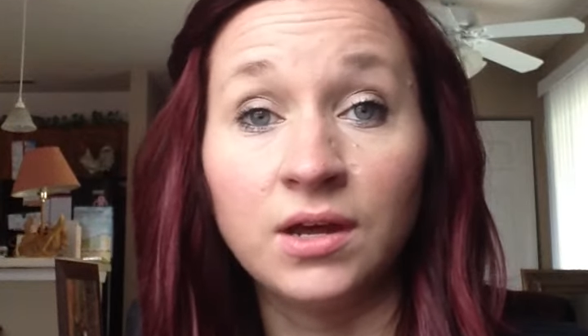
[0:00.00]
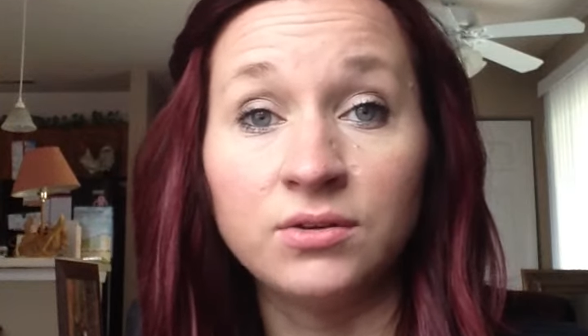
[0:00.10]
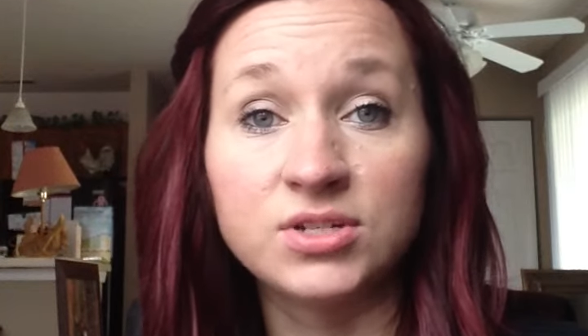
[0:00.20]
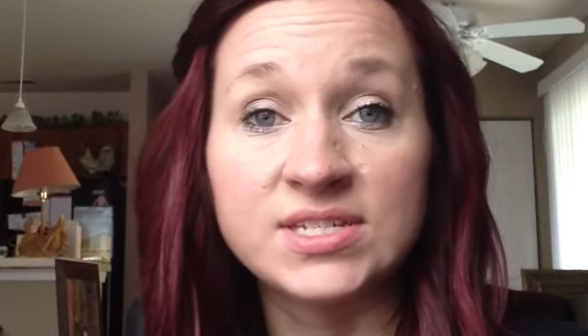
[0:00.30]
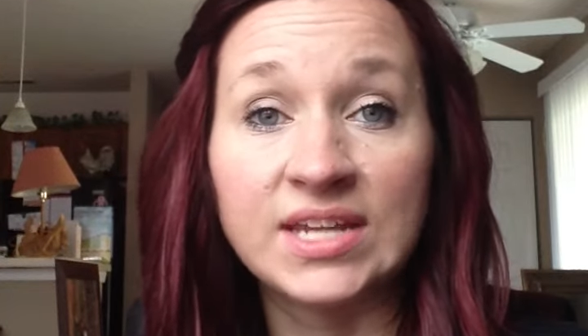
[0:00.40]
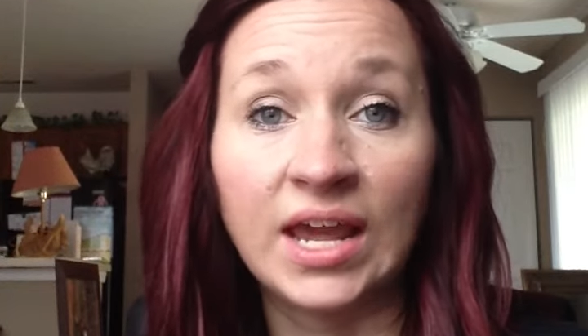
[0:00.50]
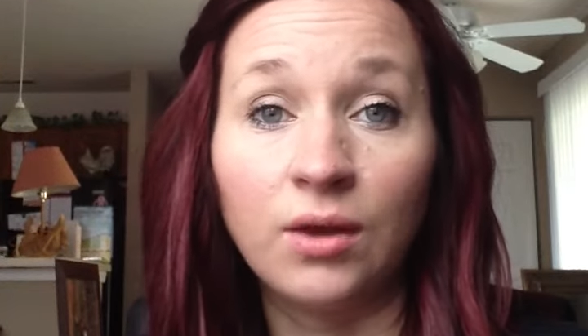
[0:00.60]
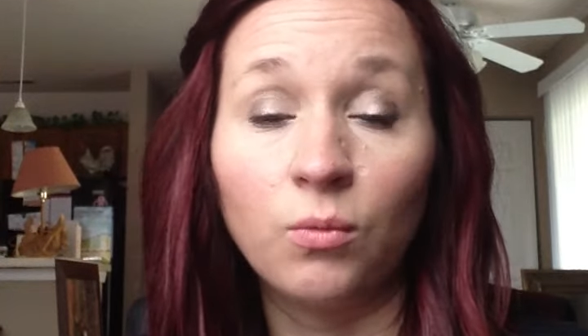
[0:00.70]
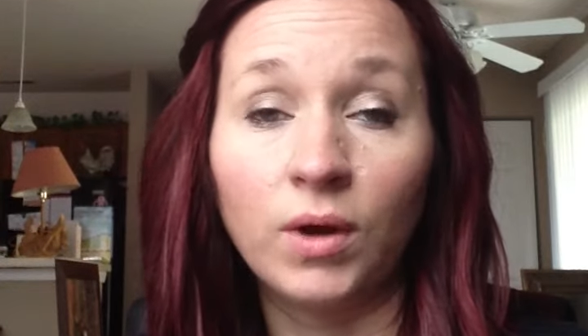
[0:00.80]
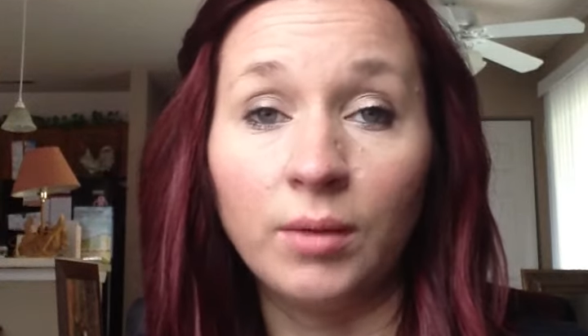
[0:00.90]

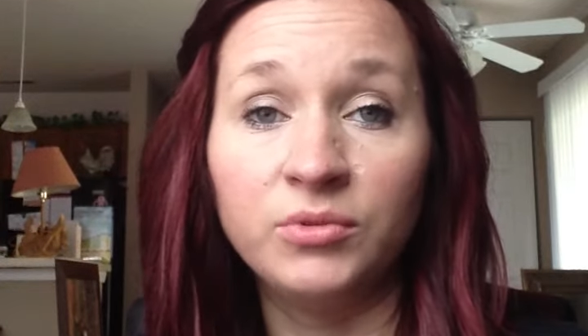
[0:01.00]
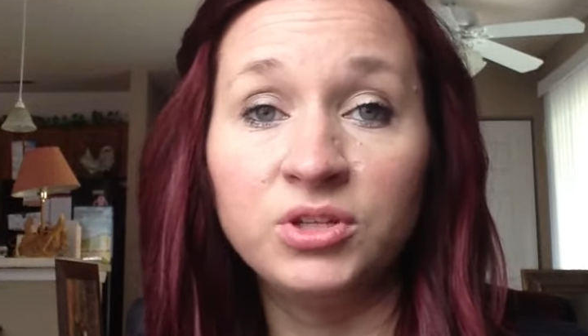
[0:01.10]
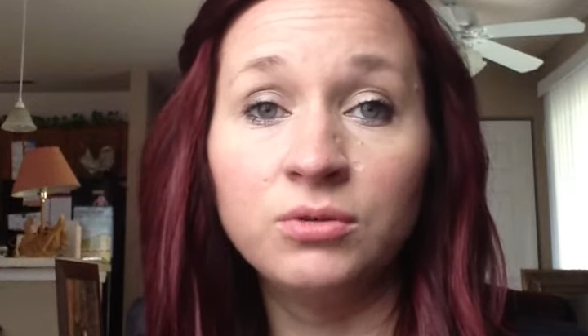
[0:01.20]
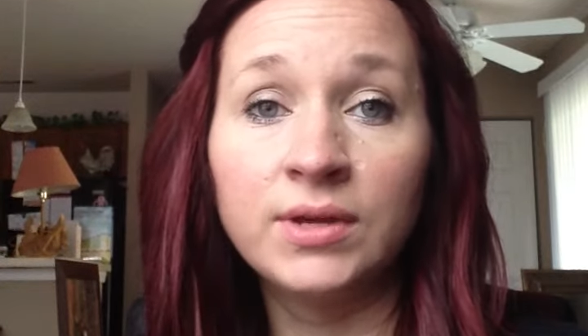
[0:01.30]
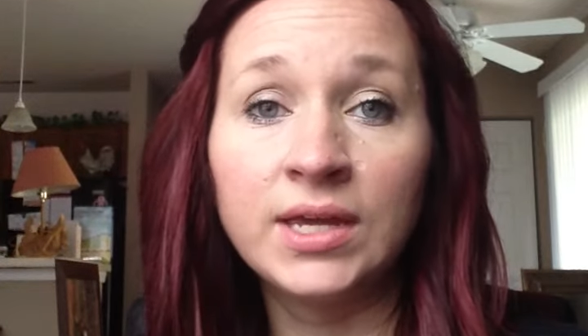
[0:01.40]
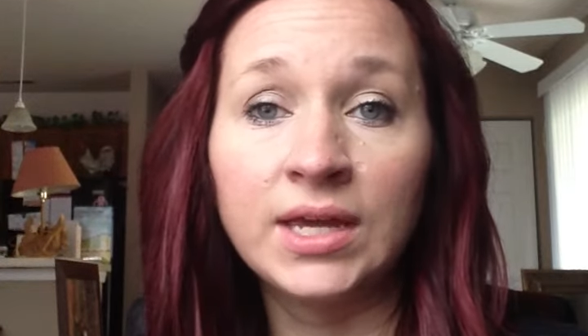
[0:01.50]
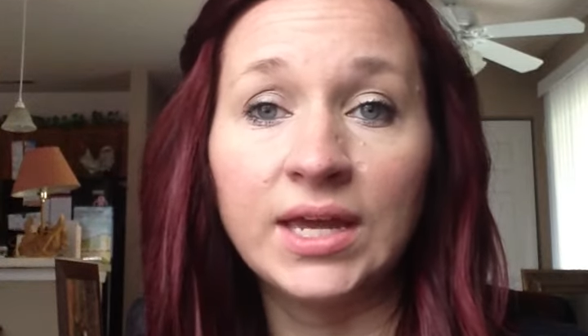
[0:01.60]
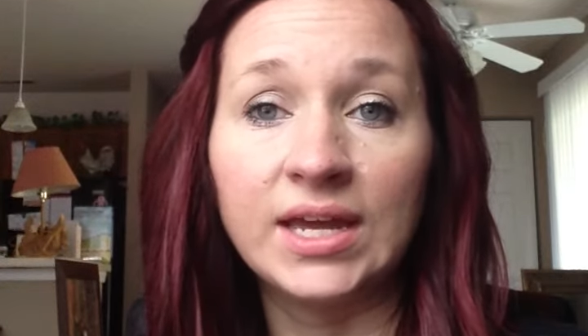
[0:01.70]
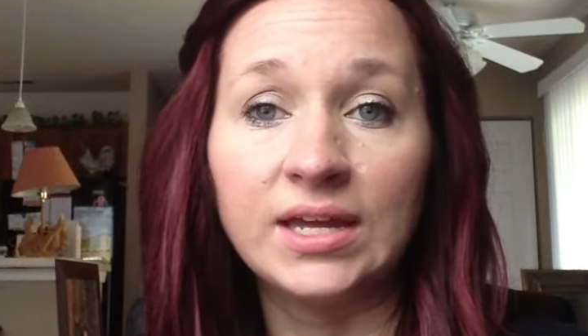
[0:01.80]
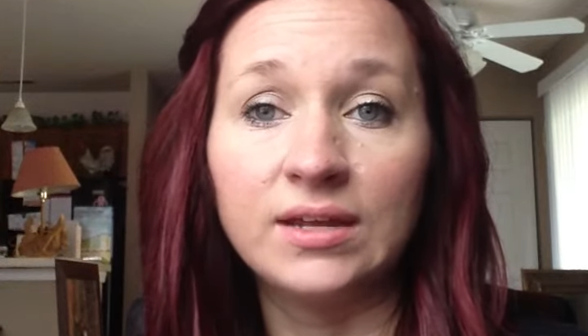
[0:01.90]
understand what I'm doing
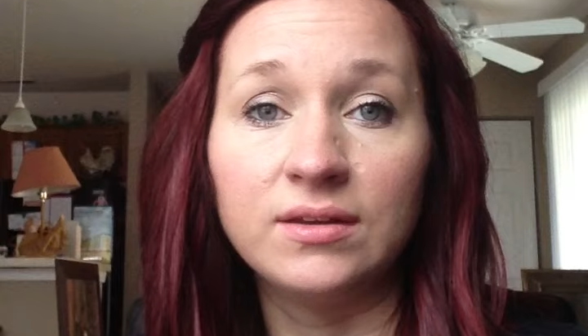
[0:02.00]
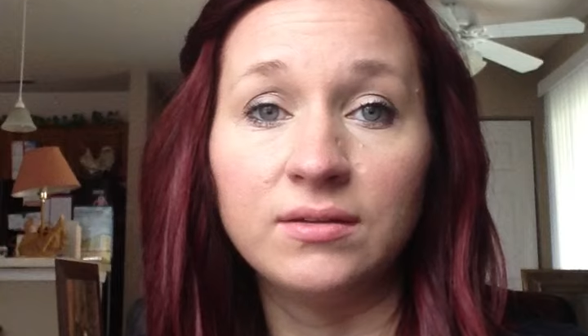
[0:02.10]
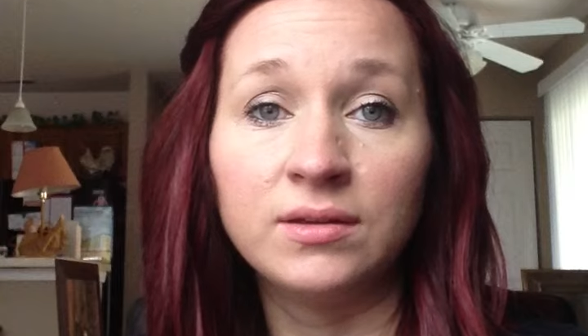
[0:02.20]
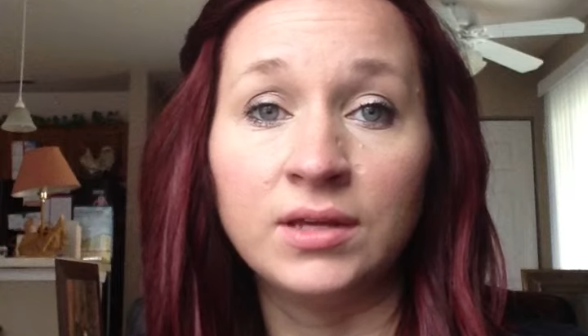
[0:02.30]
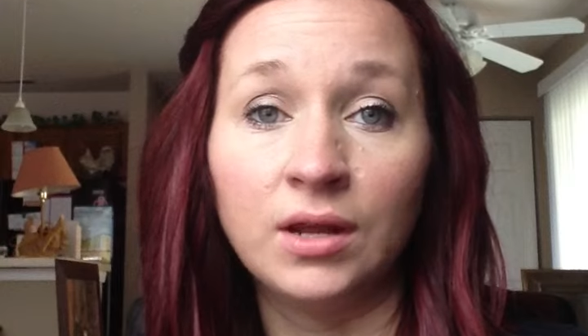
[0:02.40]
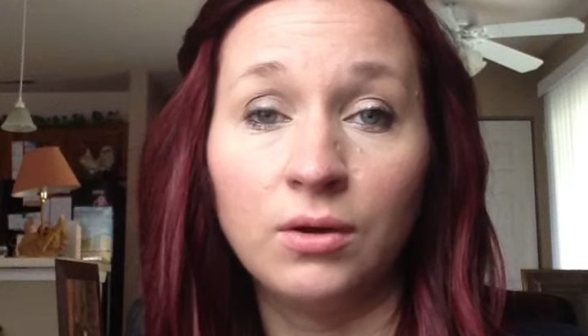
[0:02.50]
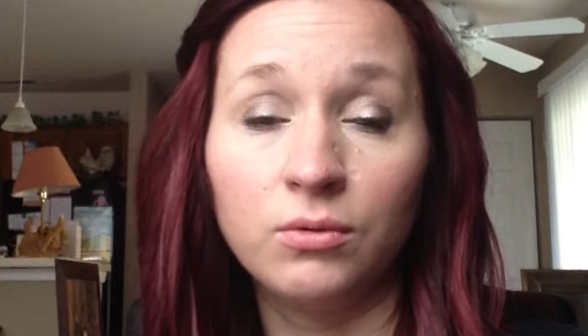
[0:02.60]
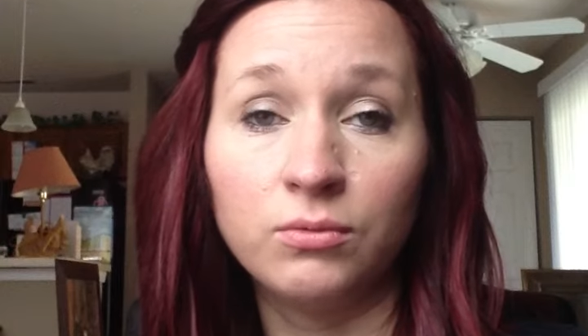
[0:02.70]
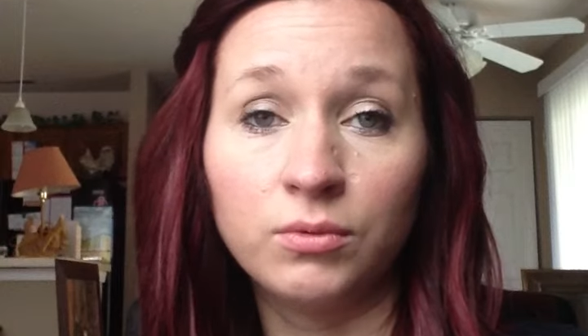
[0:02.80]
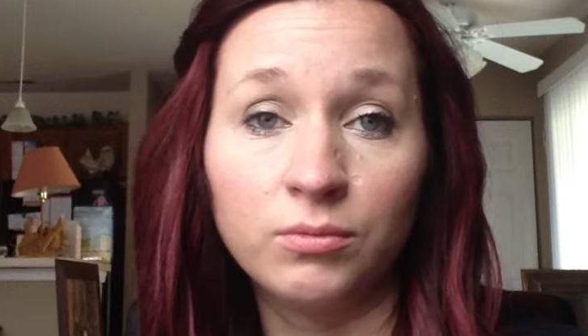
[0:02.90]
and, you know,